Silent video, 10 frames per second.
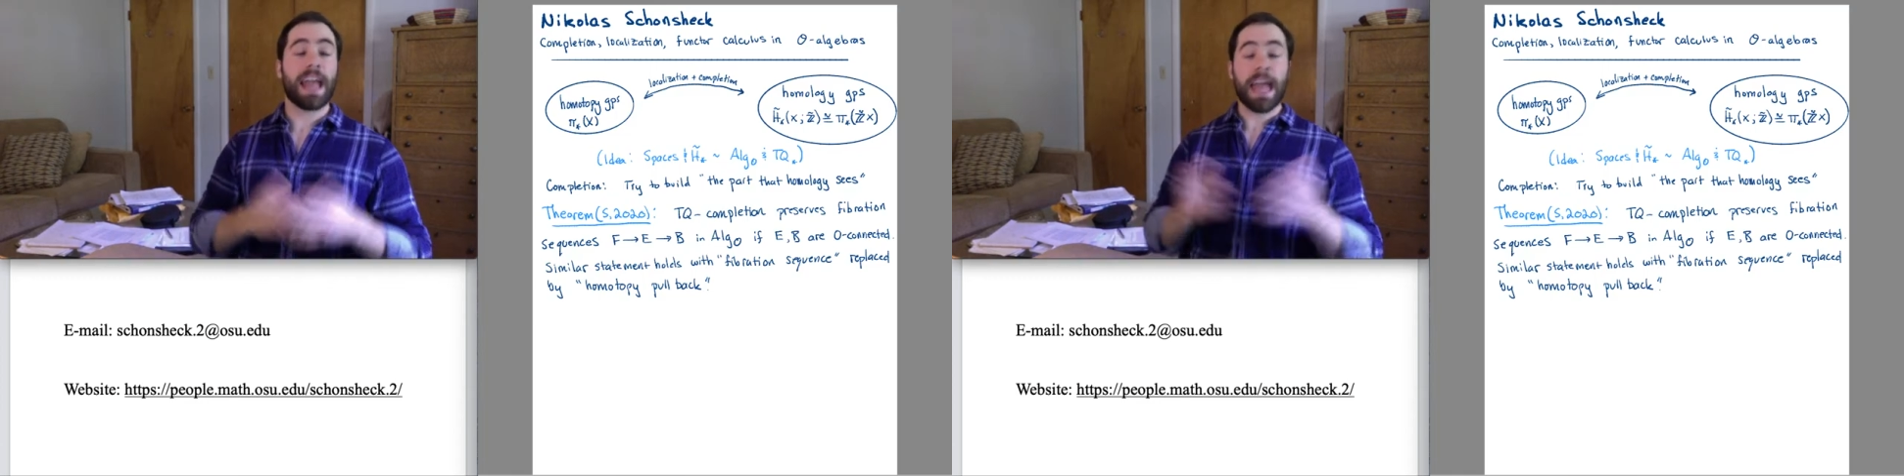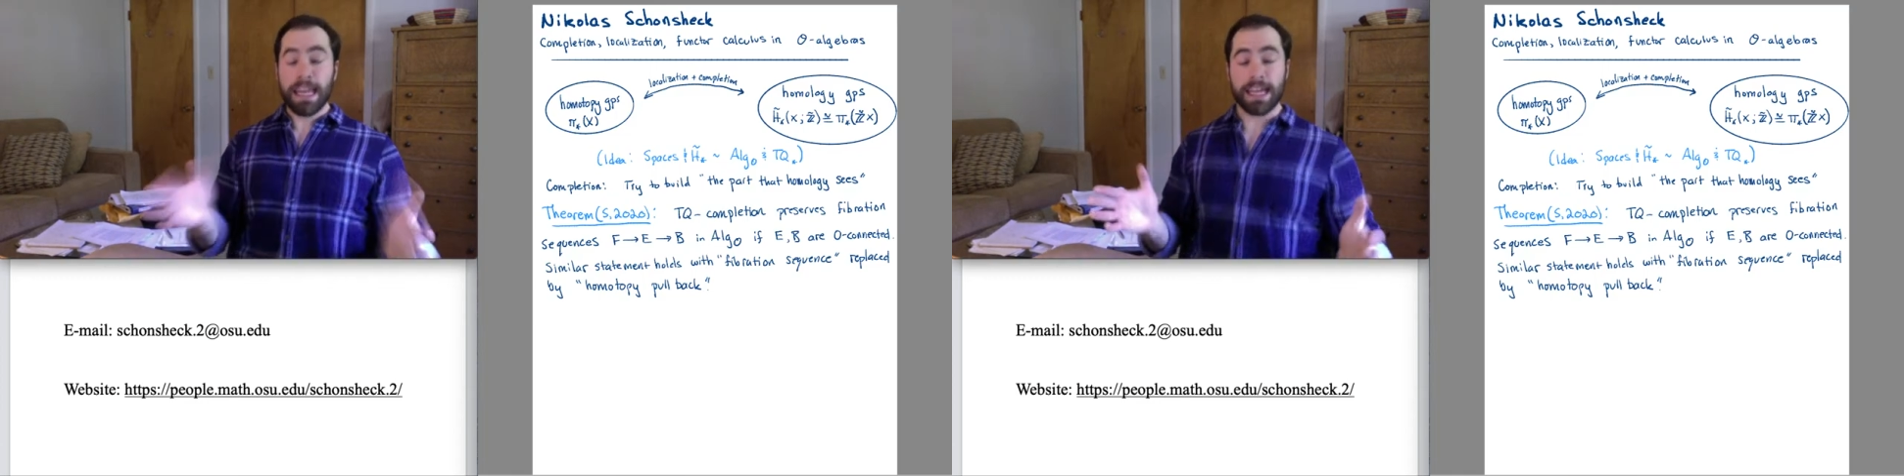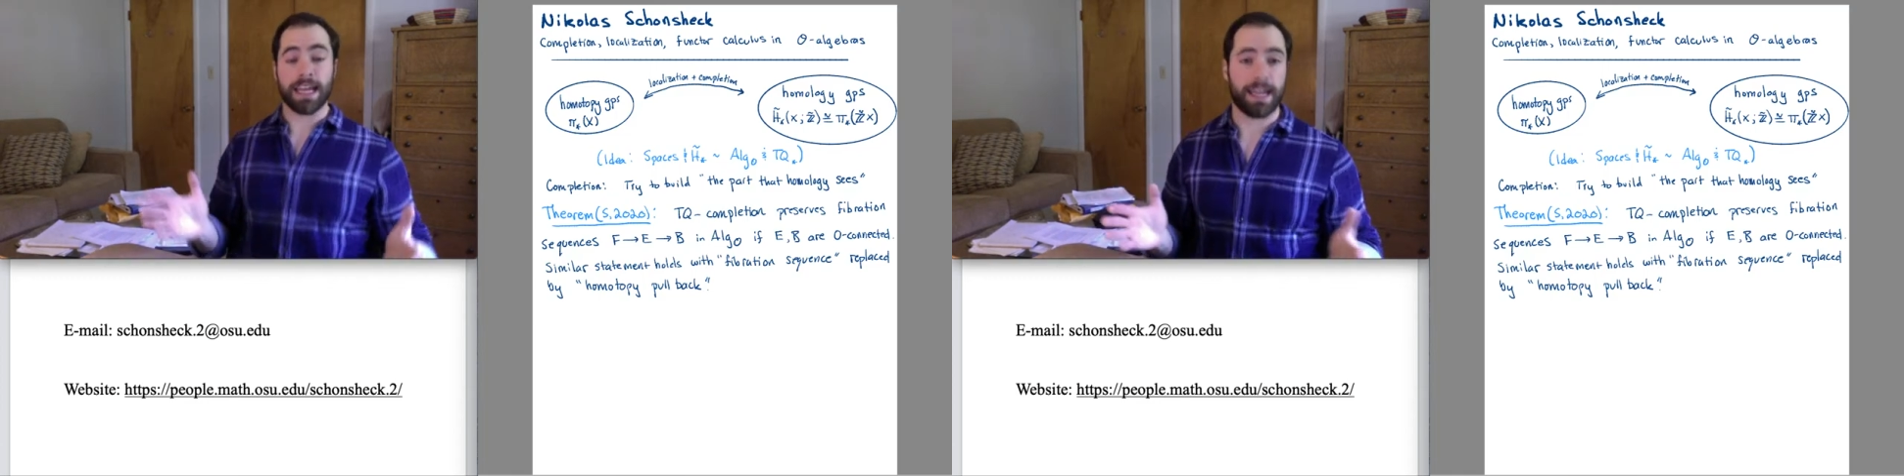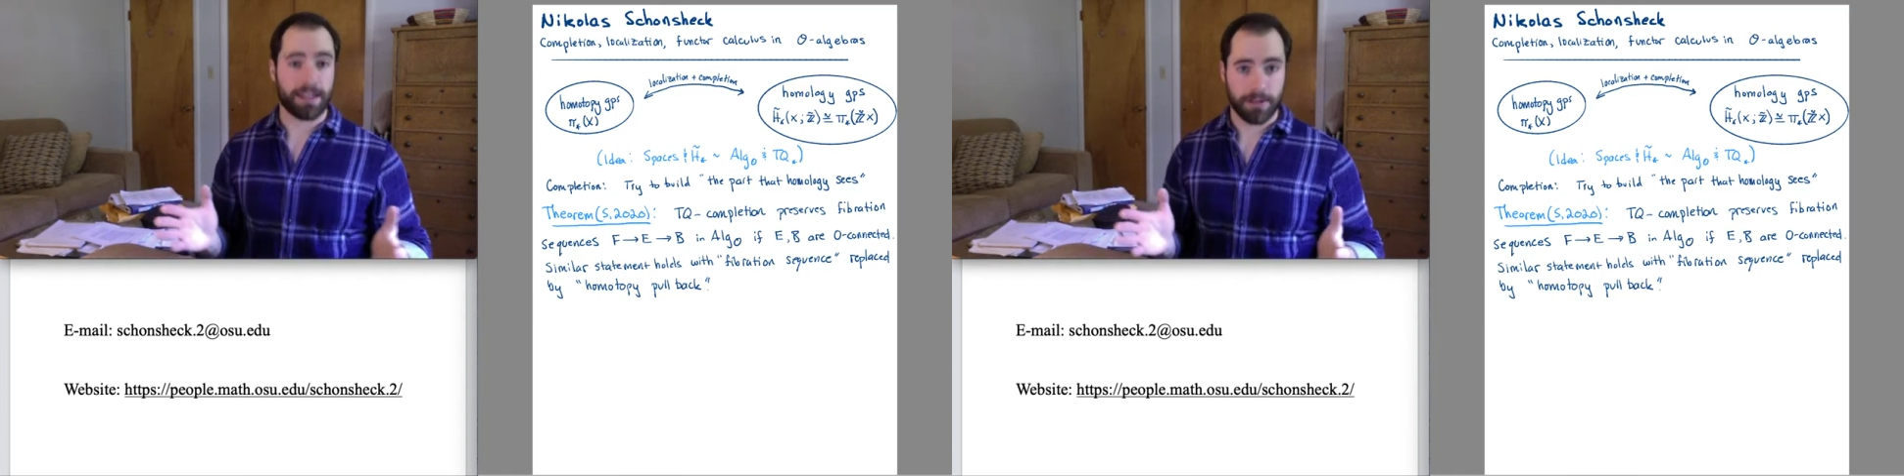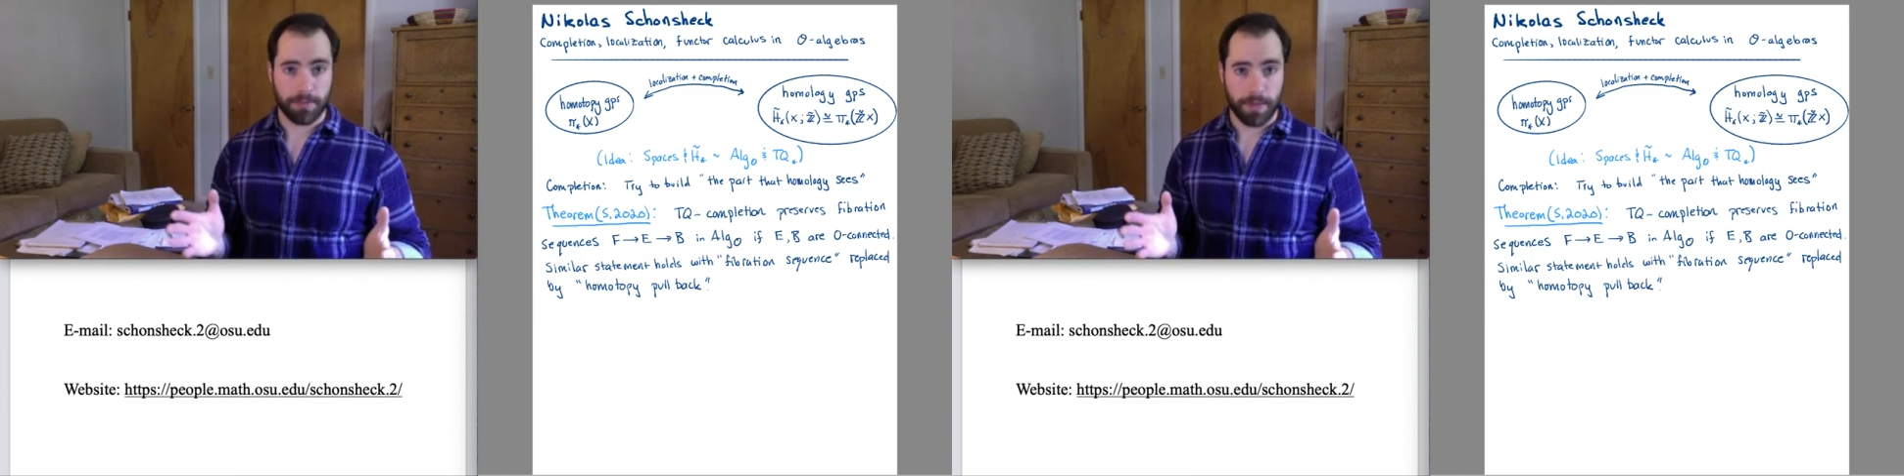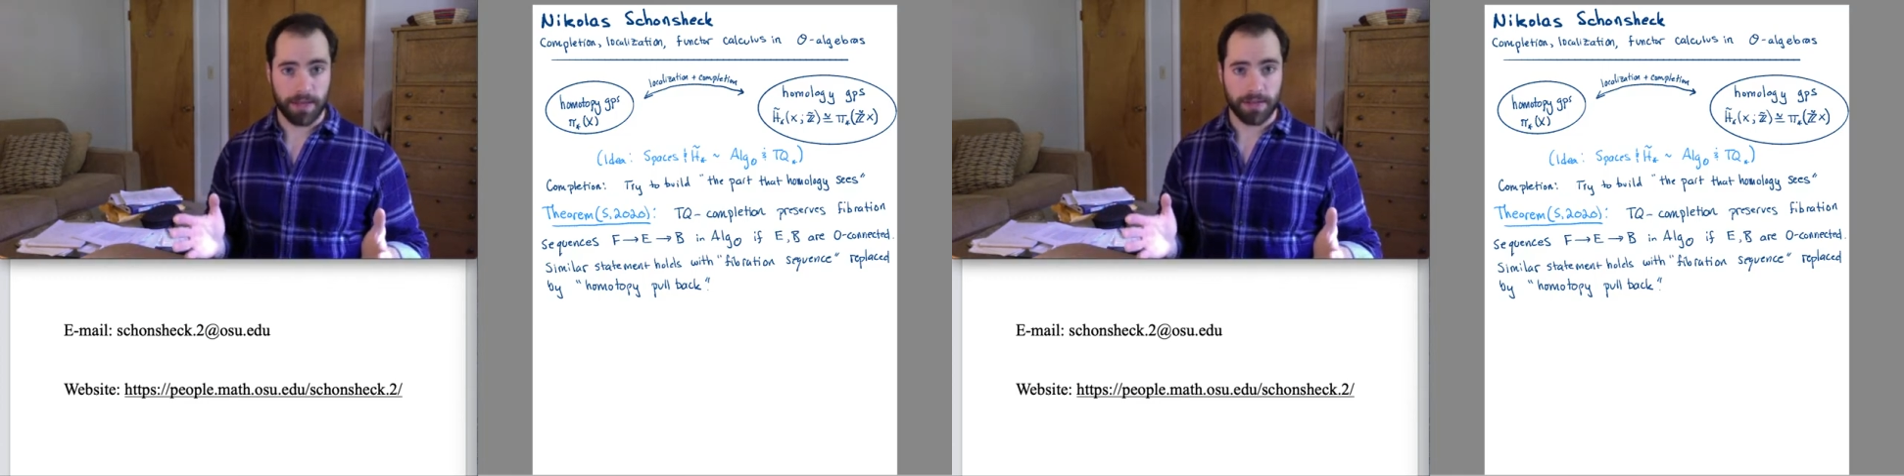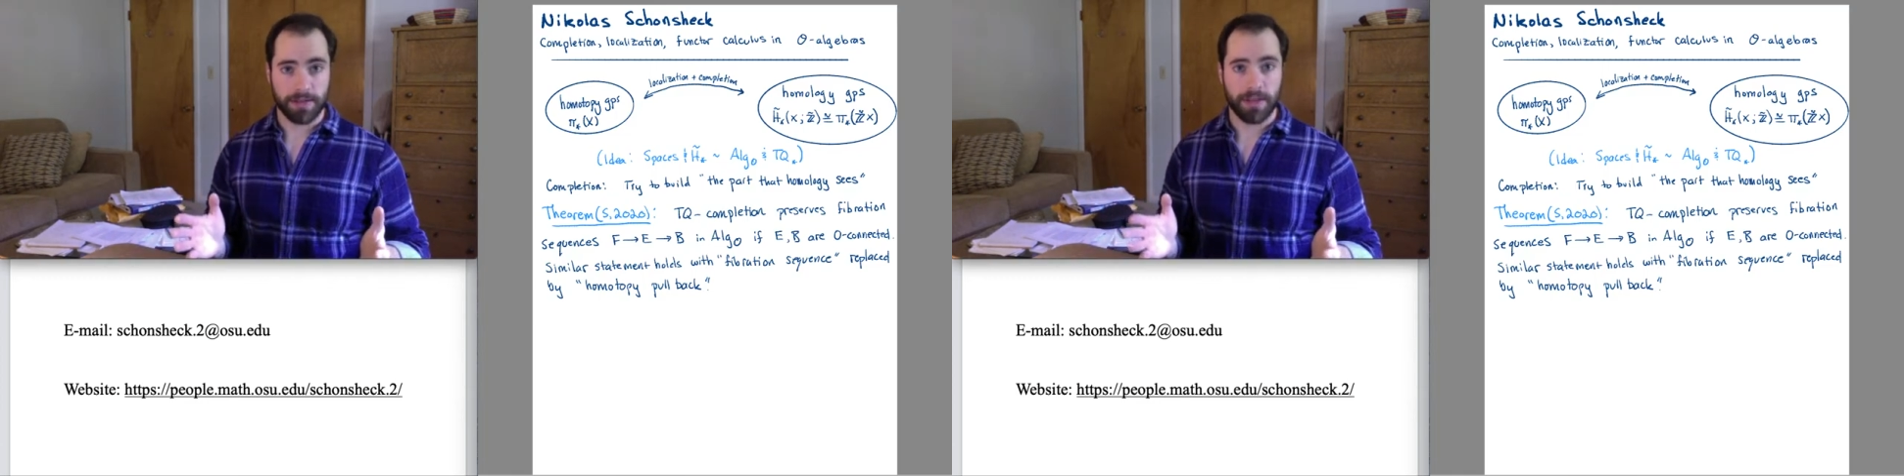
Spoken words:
any connected space,